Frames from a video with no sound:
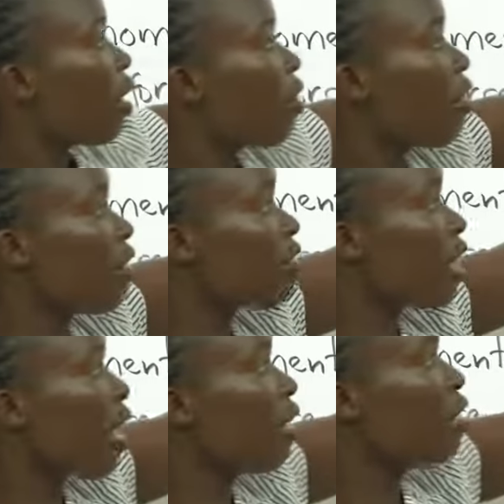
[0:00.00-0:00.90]
these
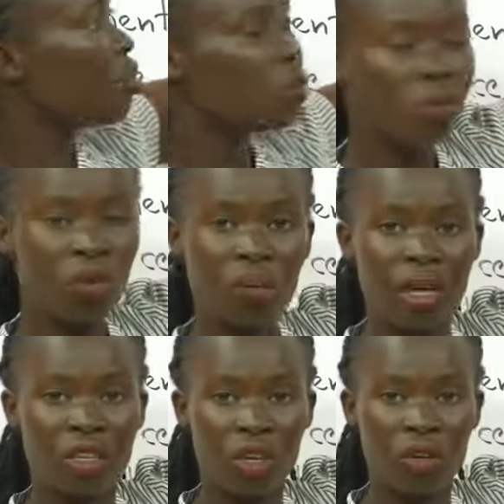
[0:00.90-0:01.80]
are two
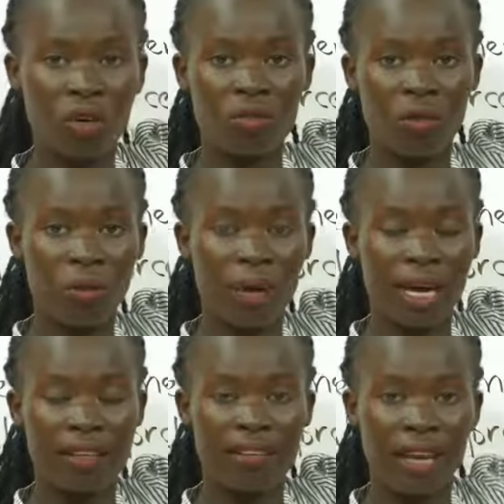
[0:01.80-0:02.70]
materials, or we
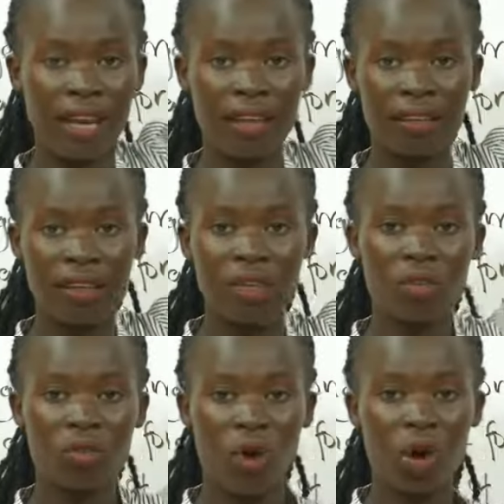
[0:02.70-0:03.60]
can say
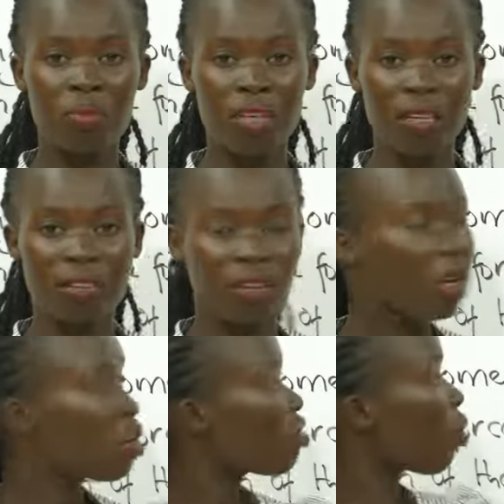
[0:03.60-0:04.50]
two objects.
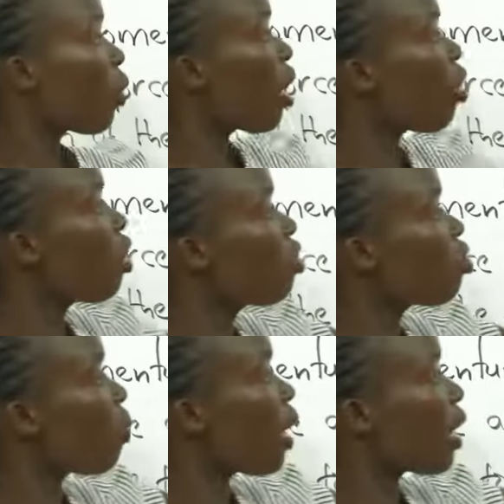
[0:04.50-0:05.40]
So we are going to
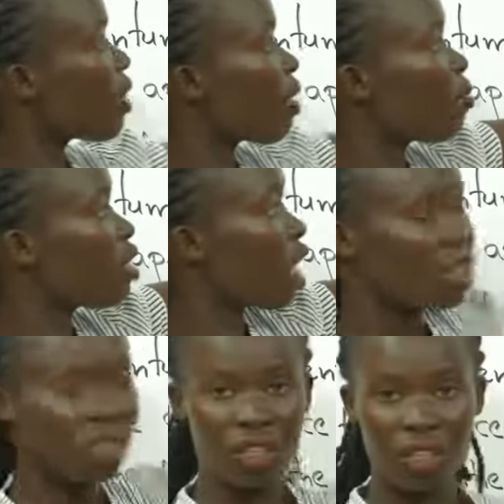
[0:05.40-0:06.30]
make them
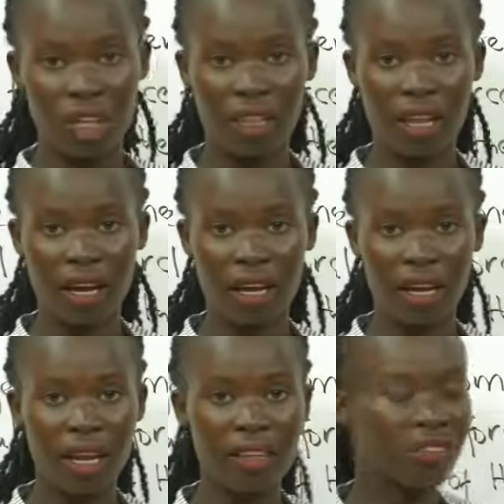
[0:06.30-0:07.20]
touch each other.
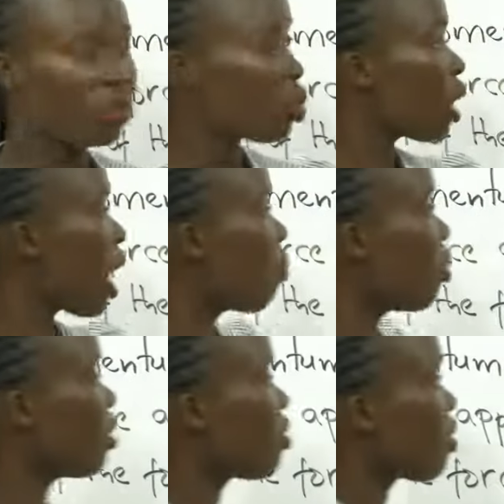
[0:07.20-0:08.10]
Let's see what
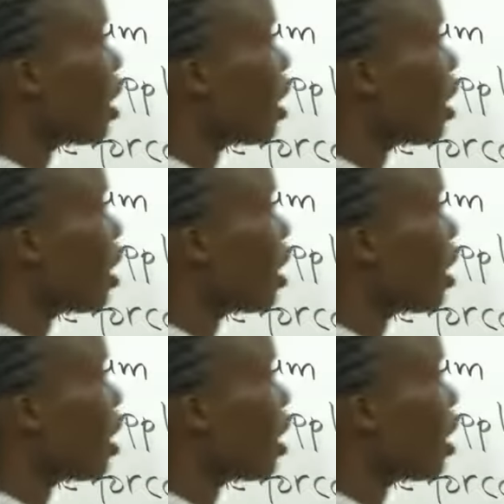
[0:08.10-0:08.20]
happens.